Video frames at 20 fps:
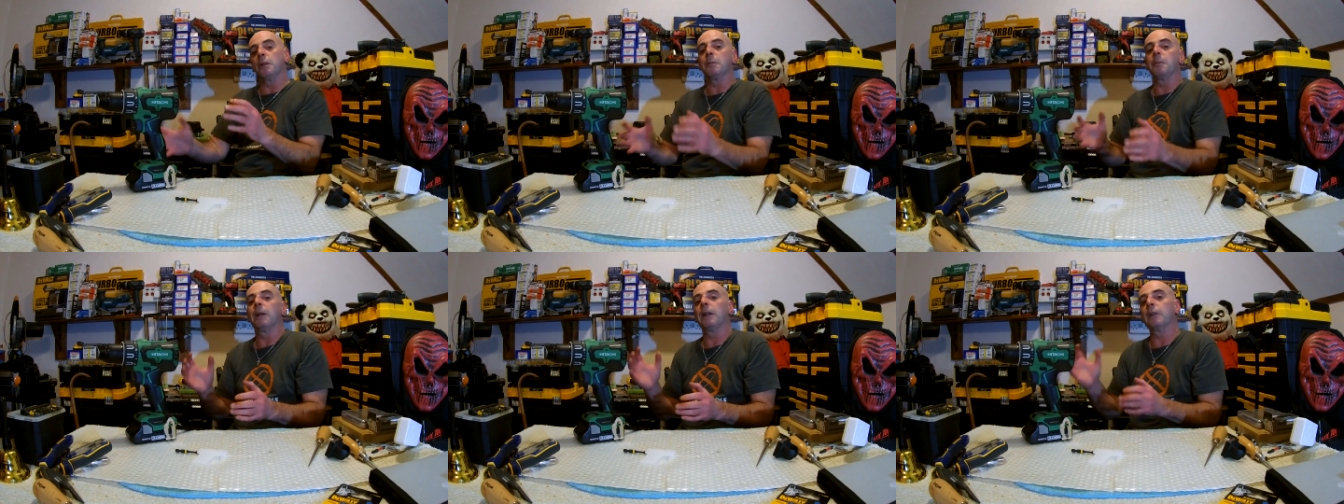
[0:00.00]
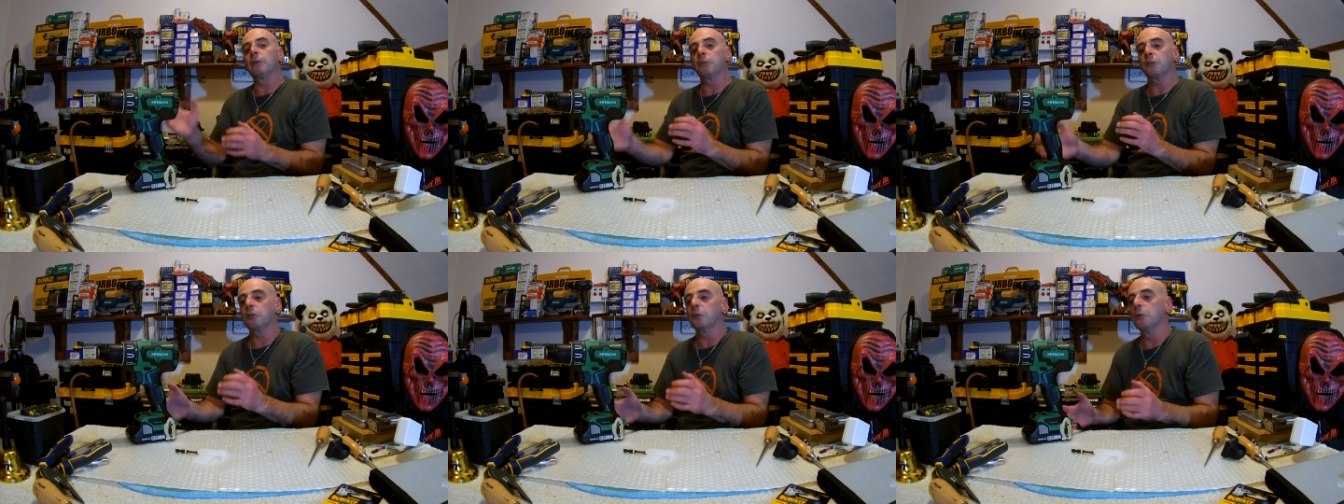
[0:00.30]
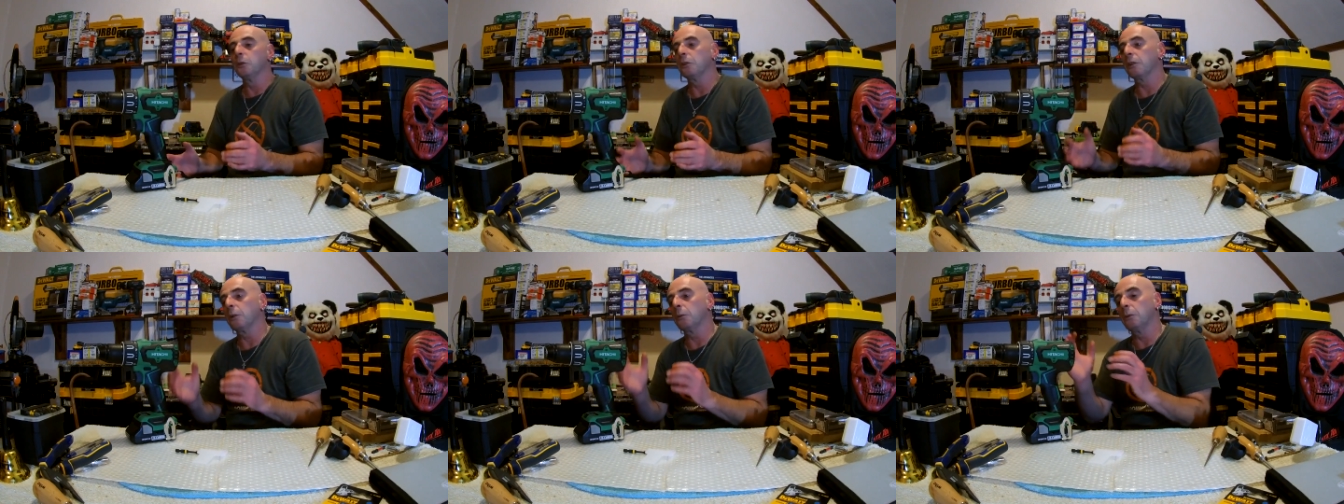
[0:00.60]
of the bigger
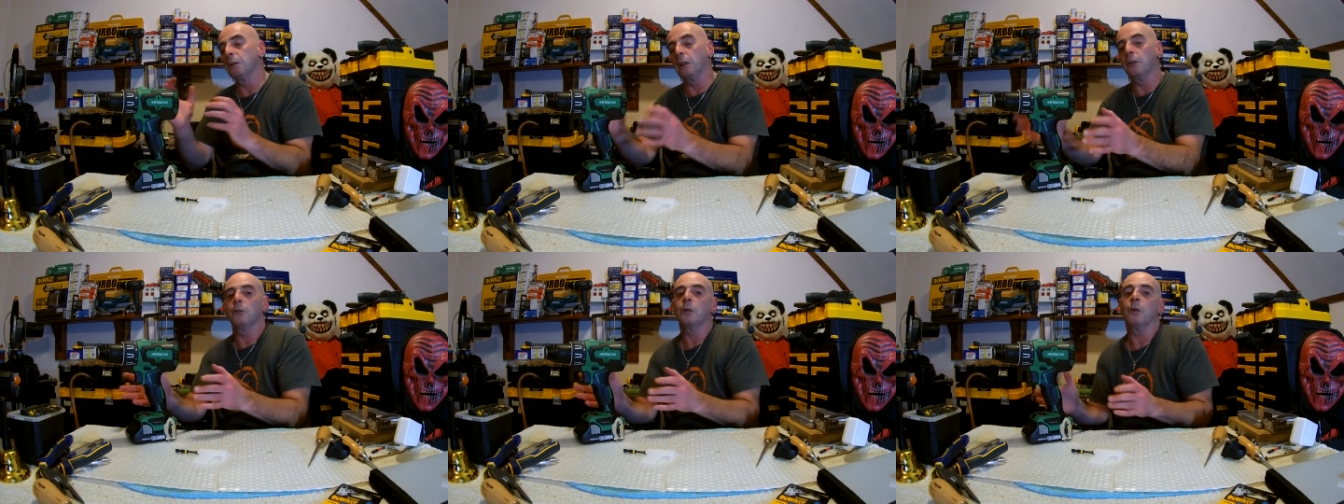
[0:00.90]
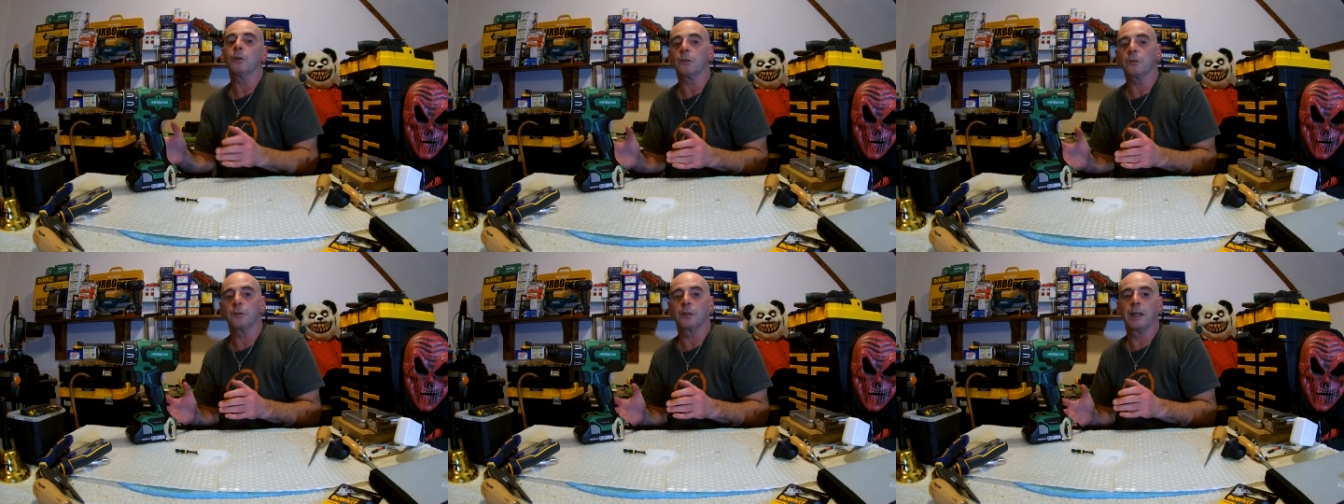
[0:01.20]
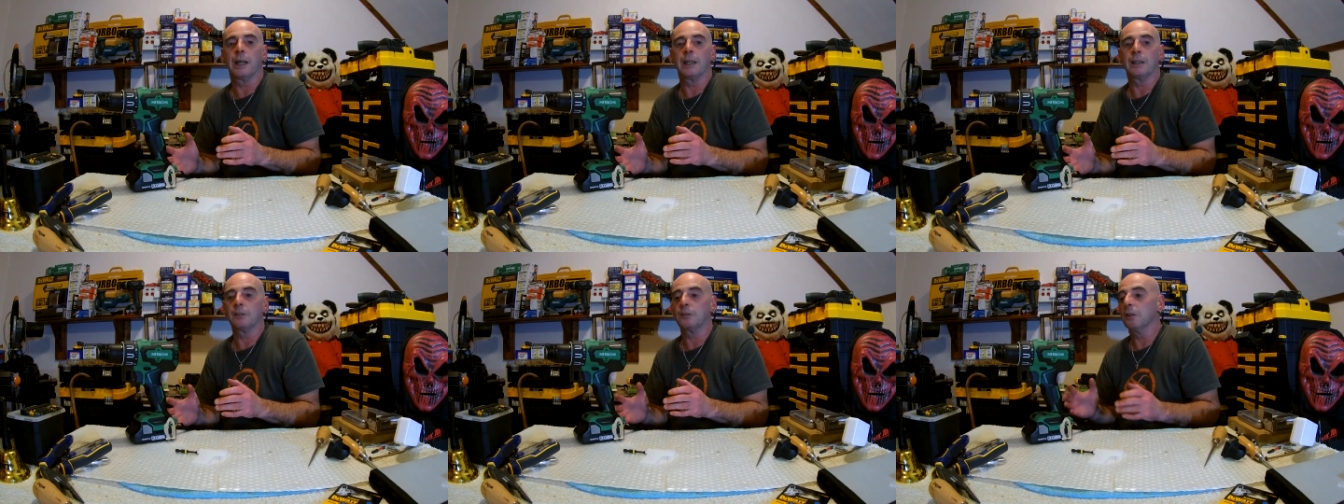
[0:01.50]
screws in with the torque
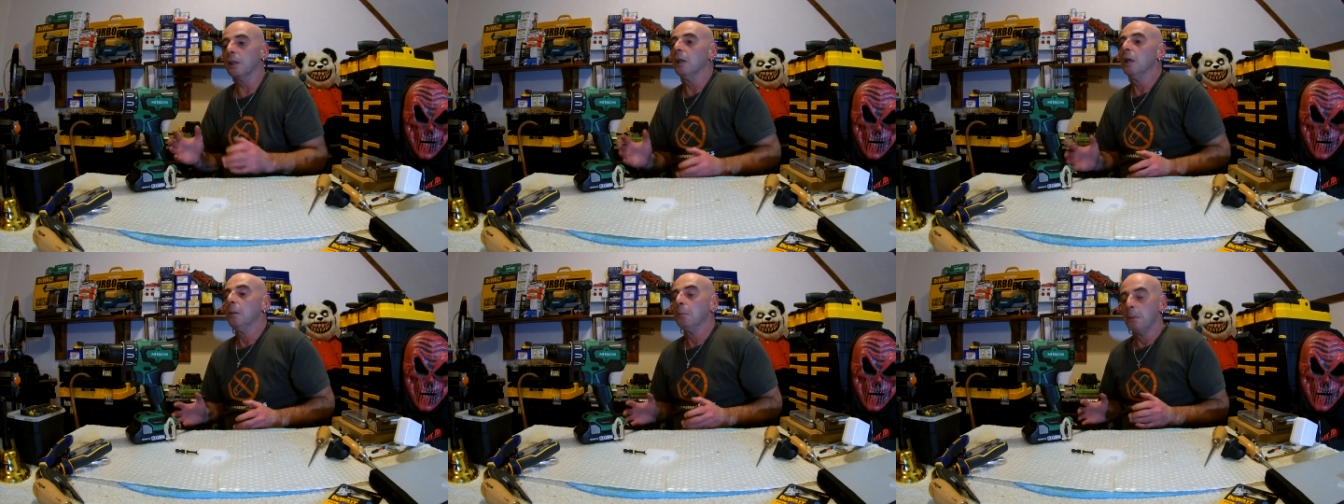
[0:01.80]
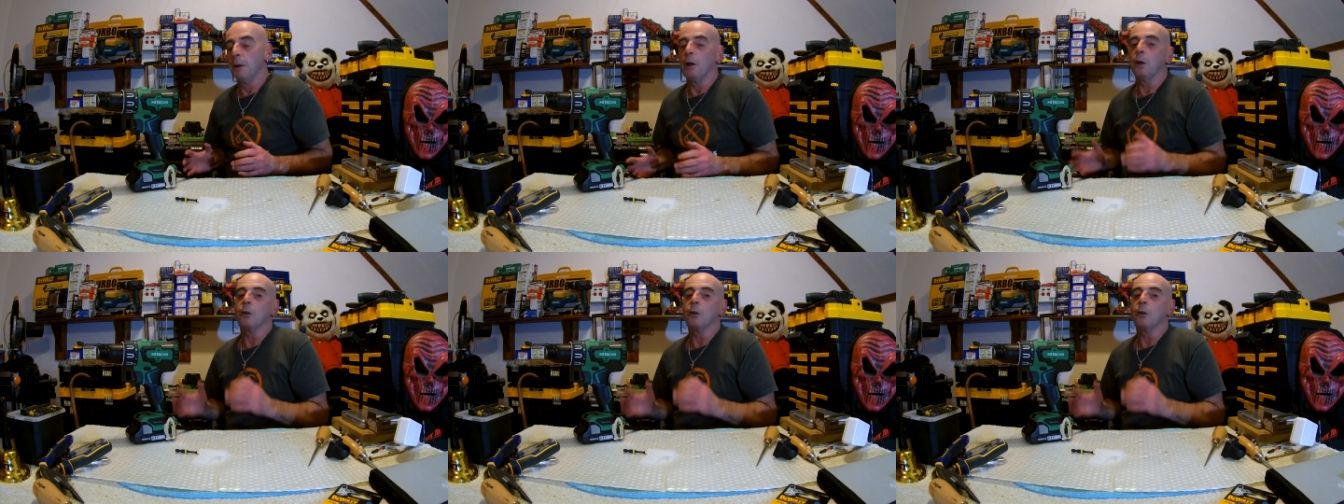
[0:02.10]
settings, but